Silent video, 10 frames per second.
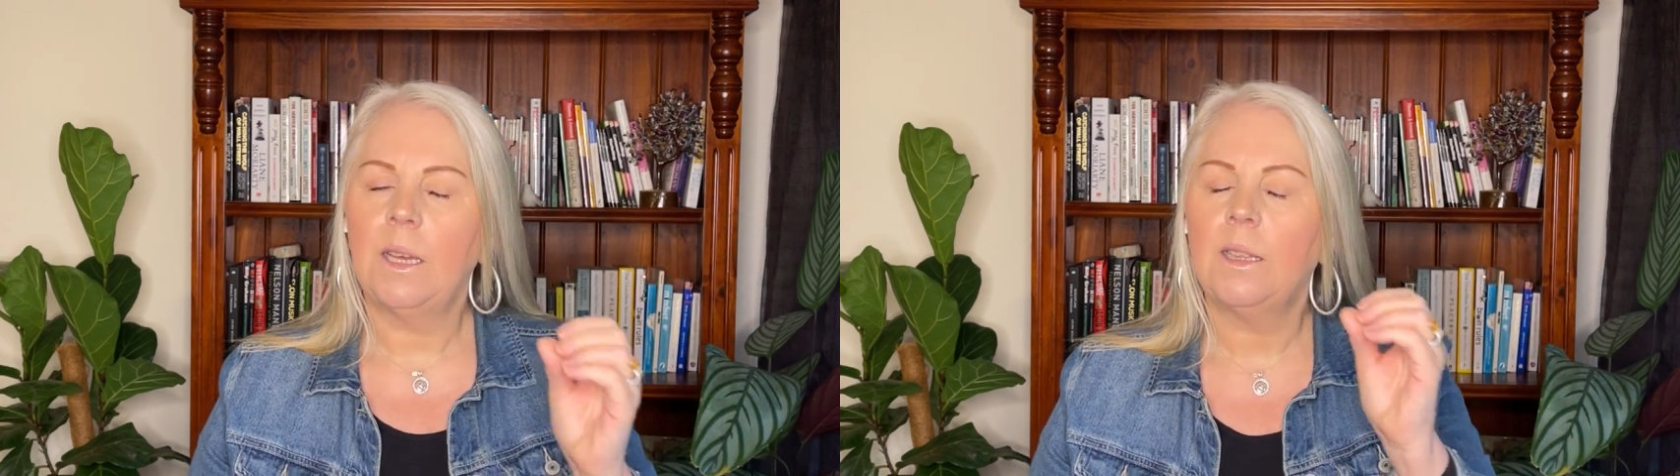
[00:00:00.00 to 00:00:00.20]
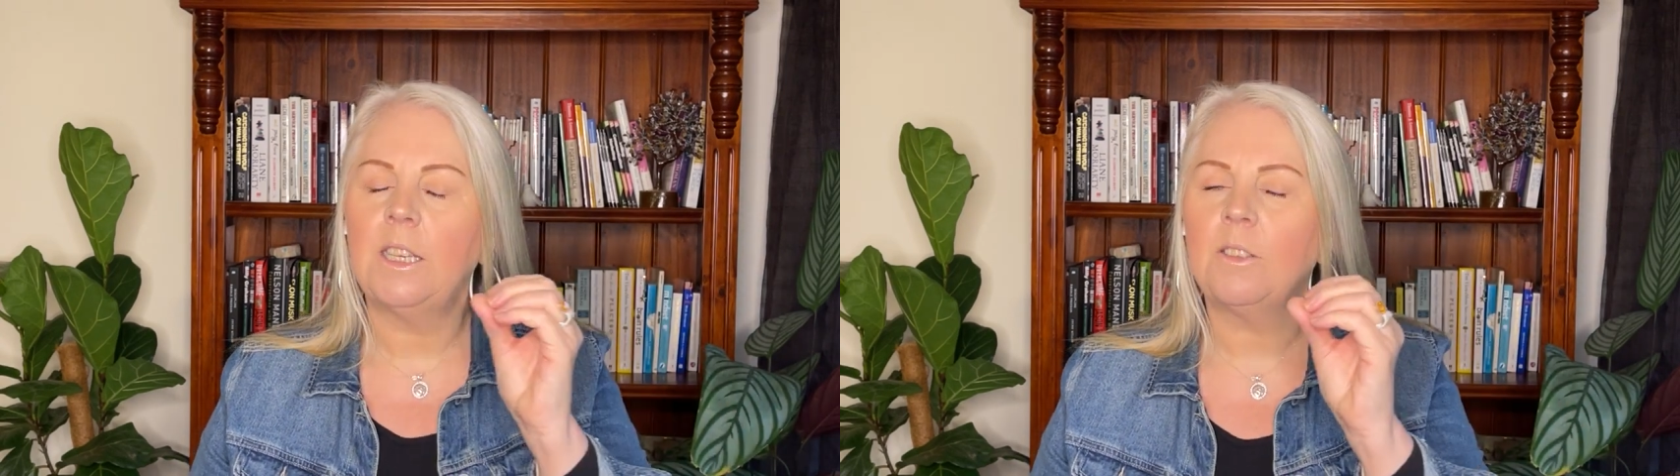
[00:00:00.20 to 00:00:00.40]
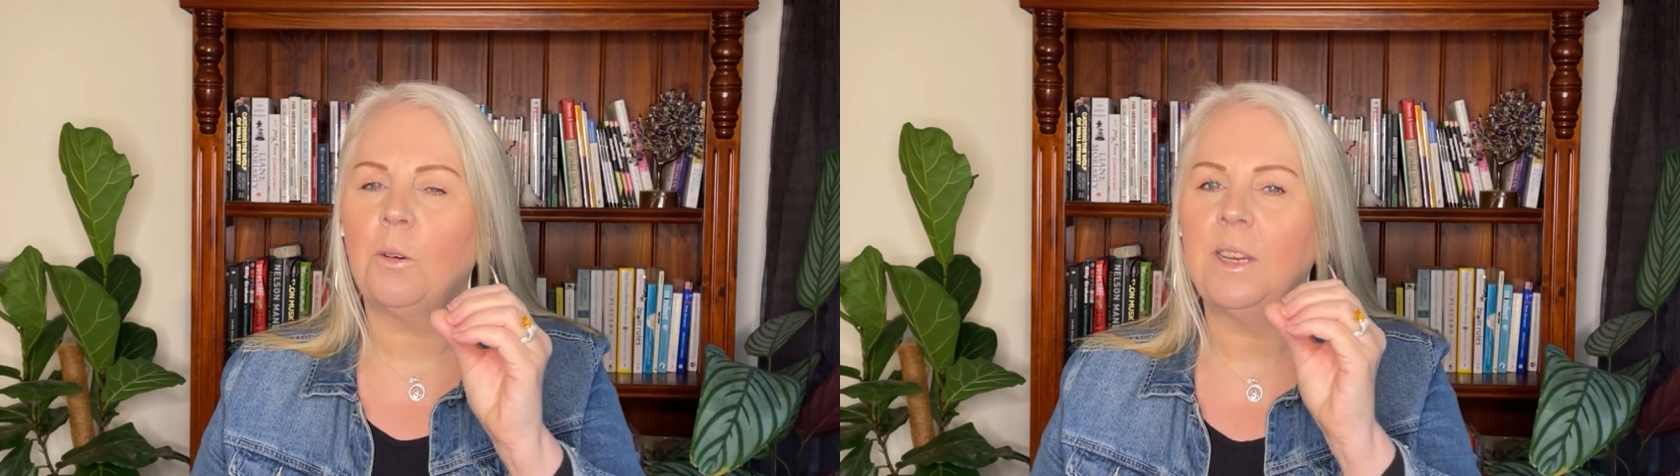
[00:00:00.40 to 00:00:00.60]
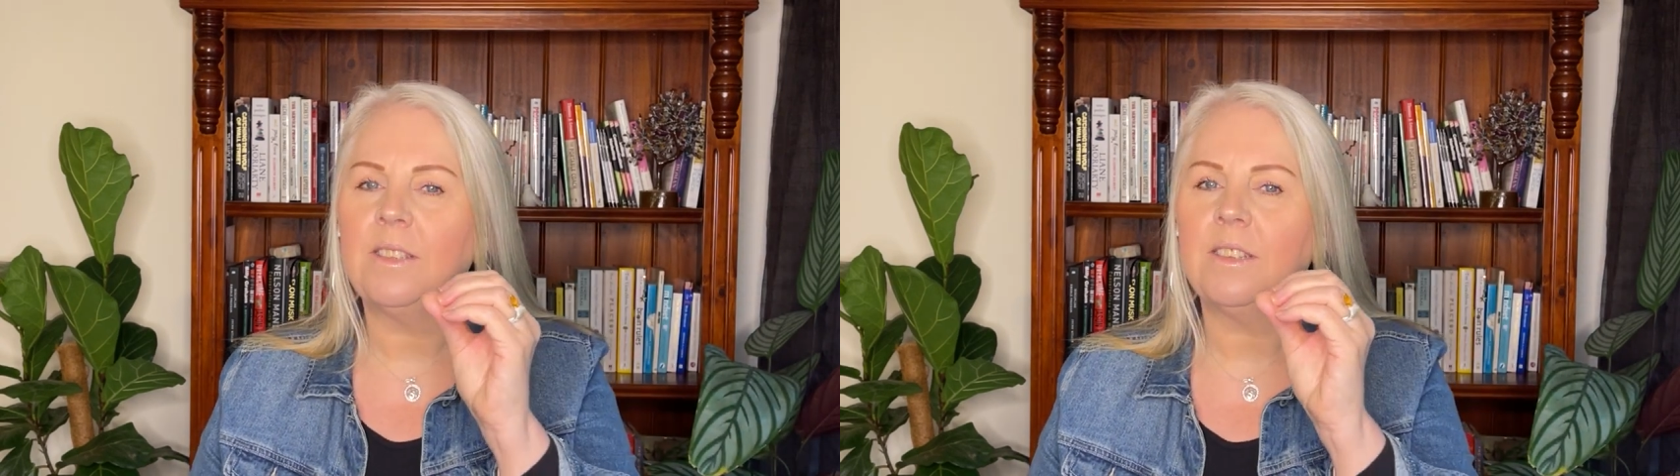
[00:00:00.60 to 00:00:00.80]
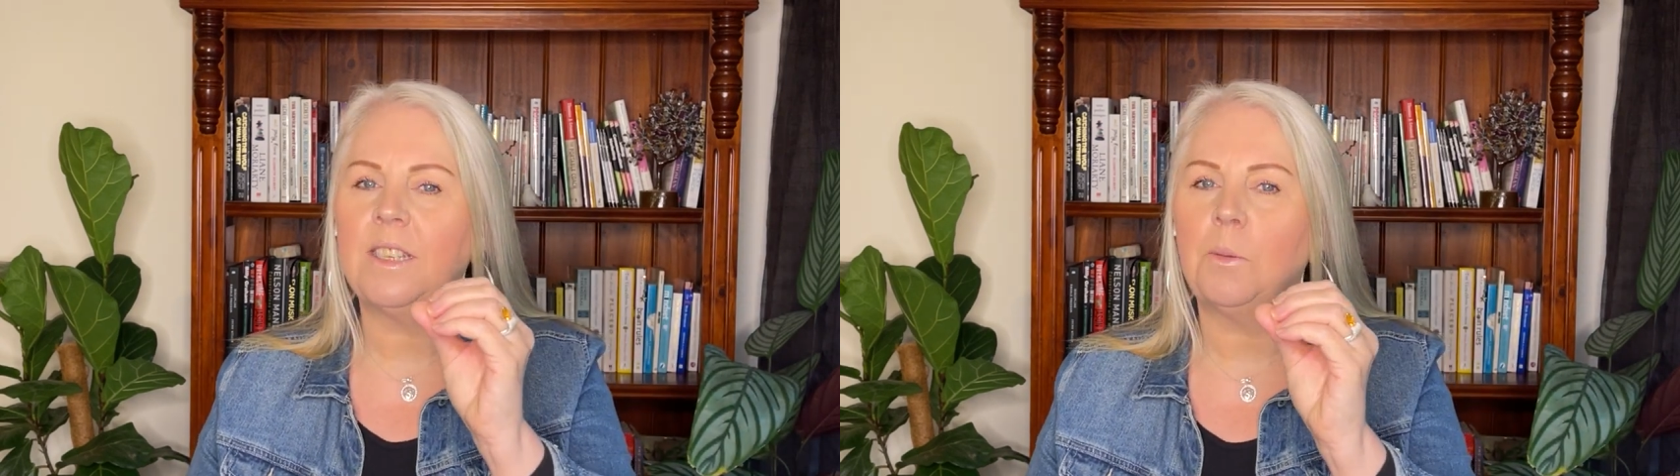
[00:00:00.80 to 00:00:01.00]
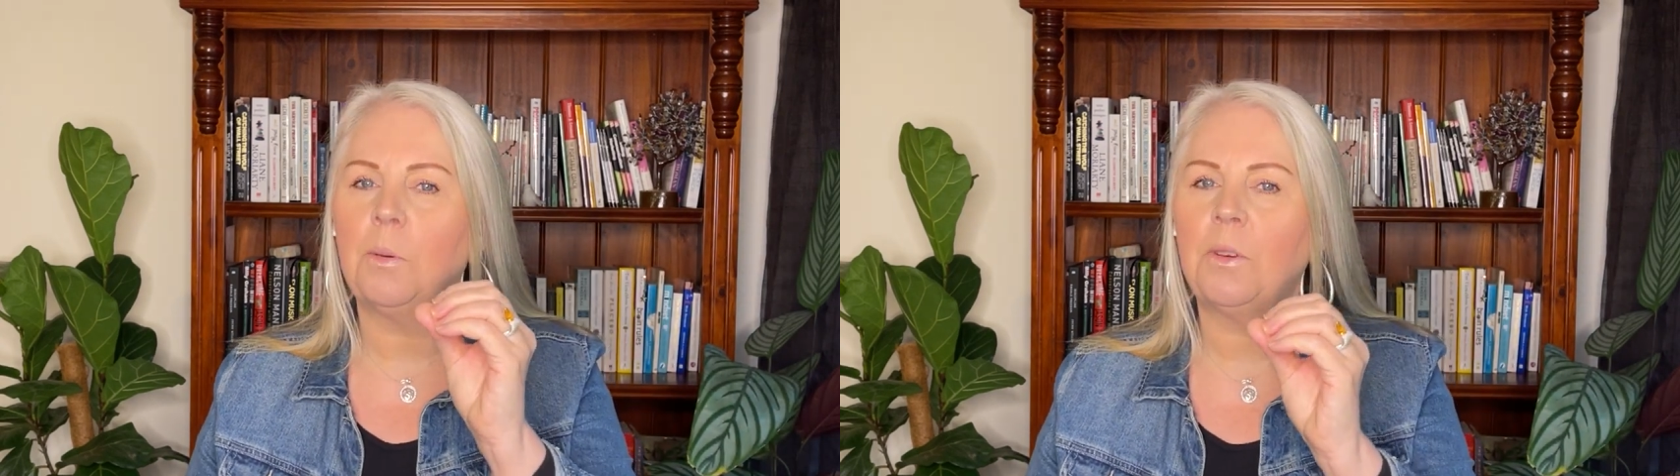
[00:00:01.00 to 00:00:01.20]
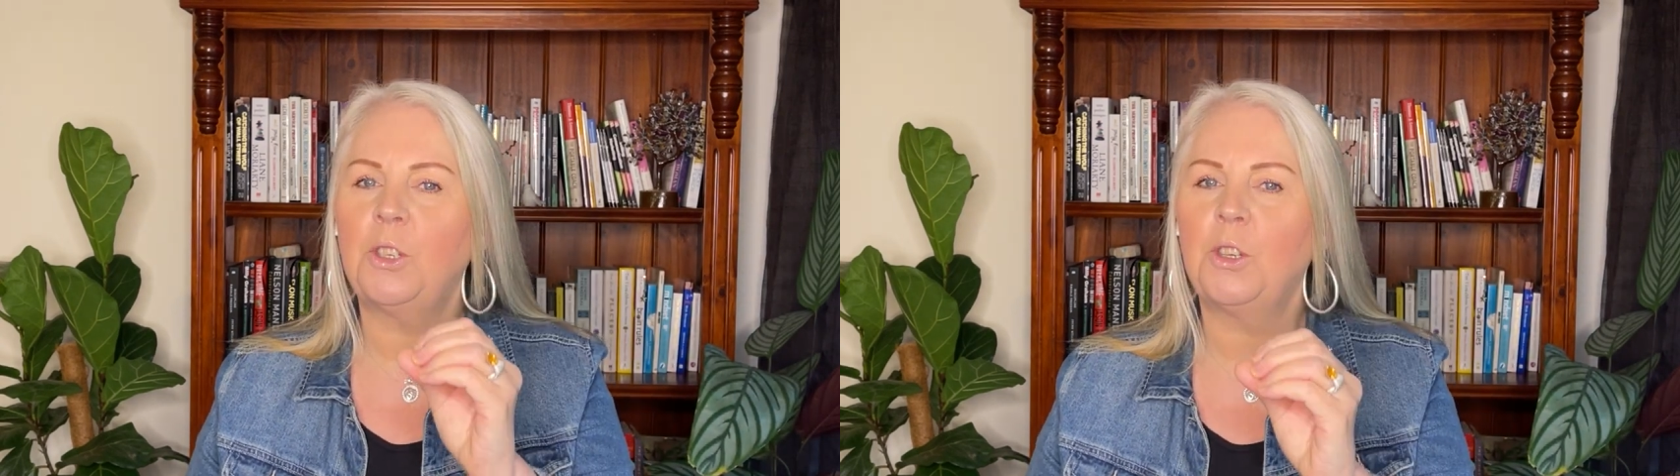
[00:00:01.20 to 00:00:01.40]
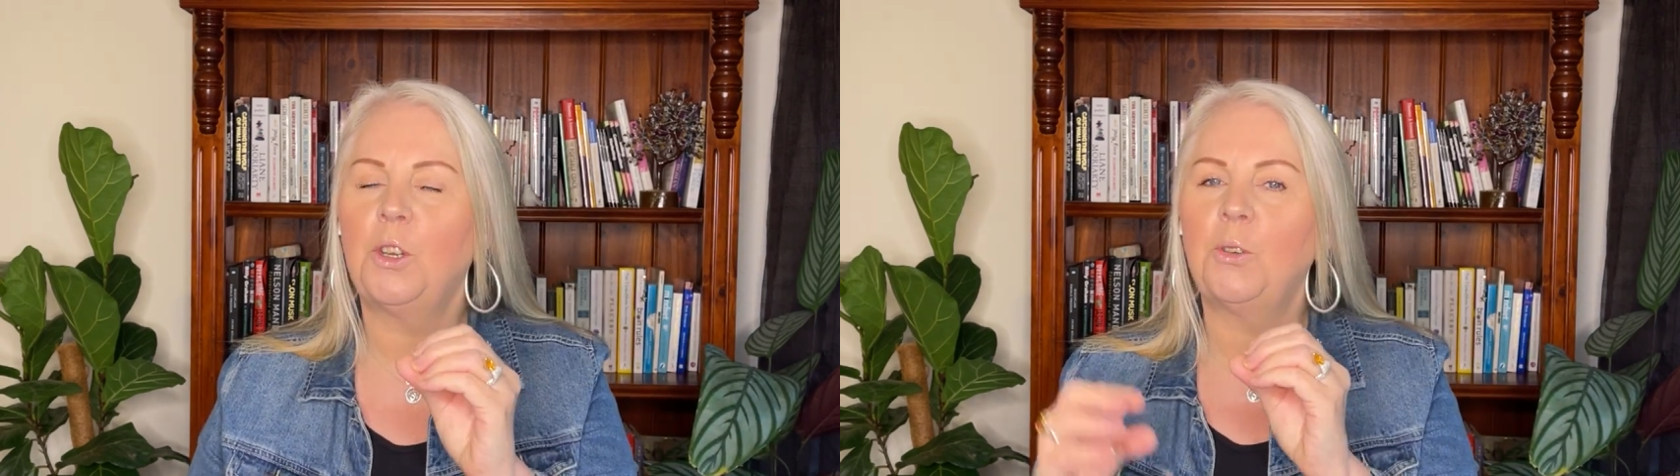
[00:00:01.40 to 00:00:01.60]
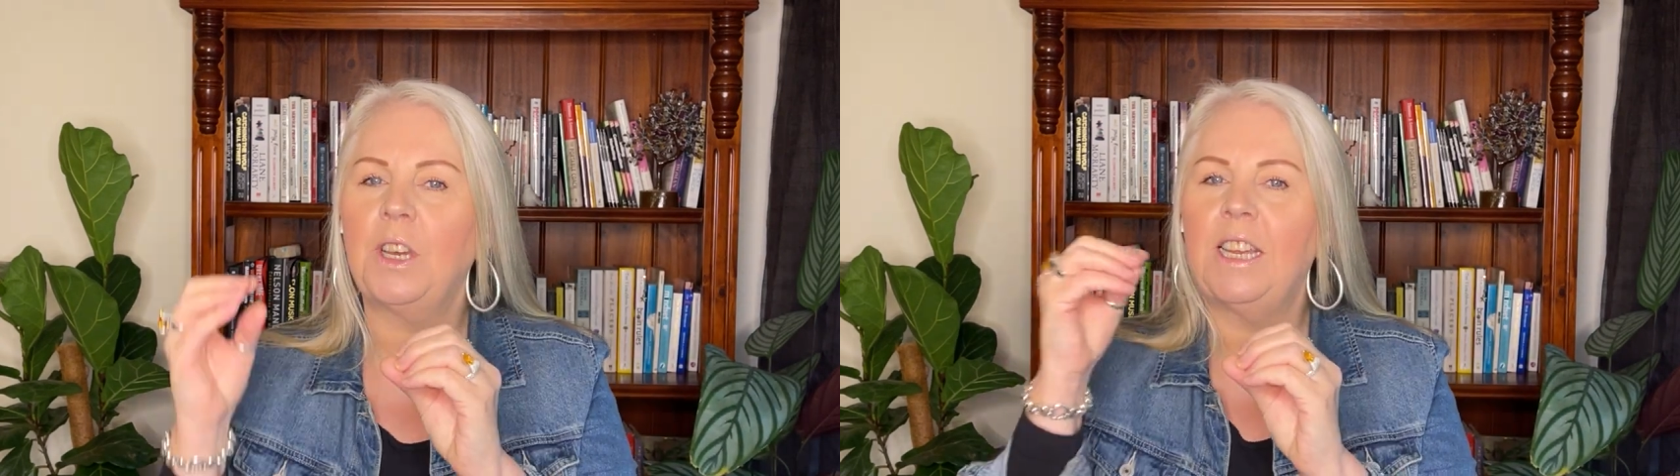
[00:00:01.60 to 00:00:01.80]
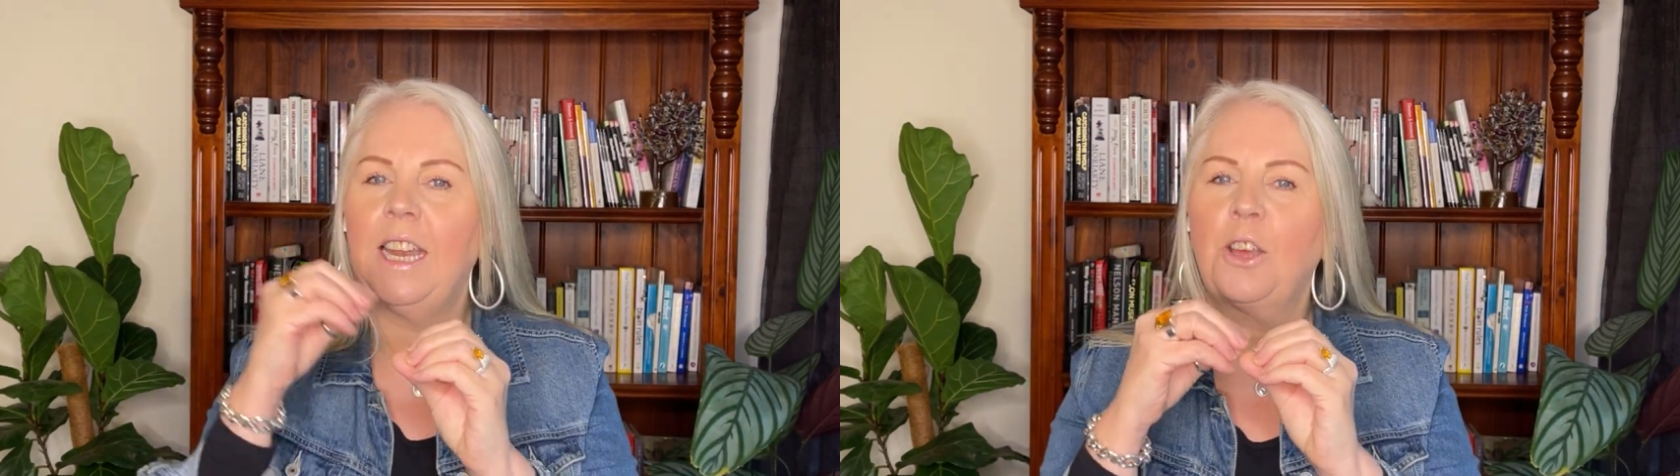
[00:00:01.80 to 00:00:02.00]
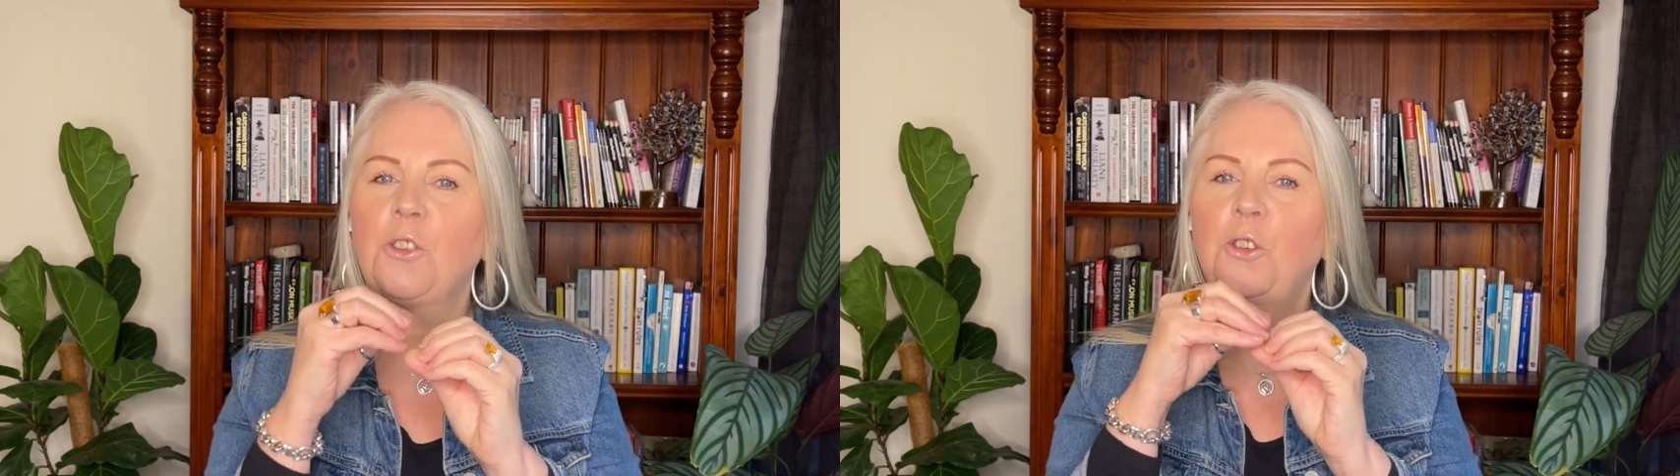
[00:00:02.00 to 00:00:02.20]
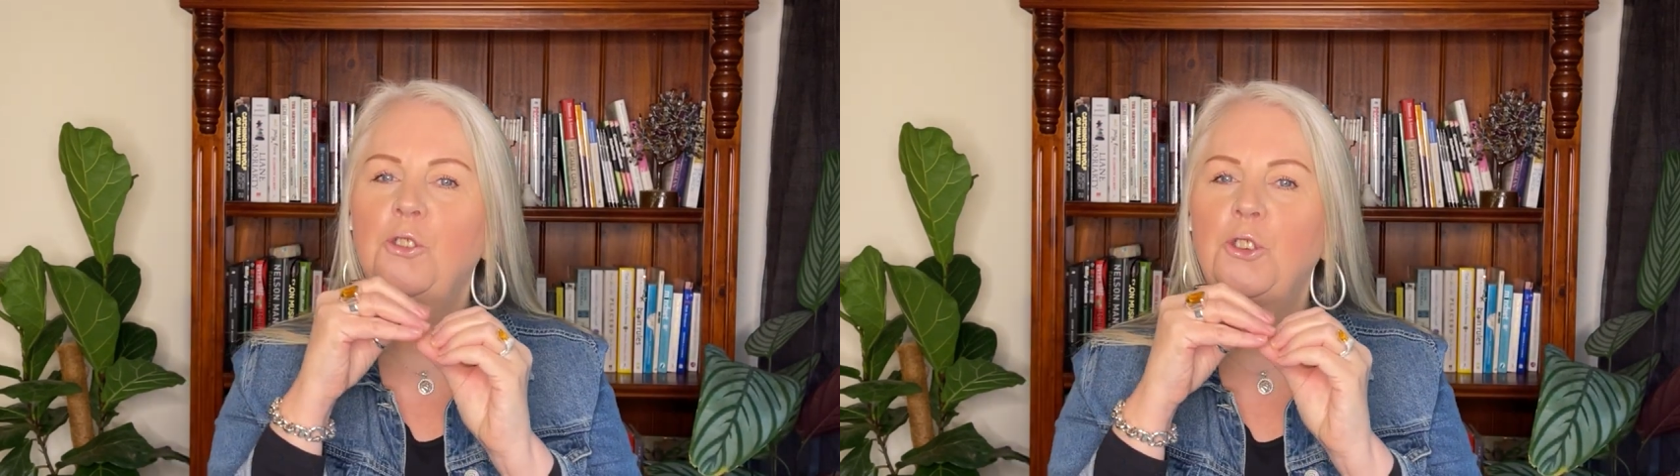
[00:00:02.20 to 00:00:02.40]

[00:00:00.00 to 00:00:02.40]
There's always a deeper internal connection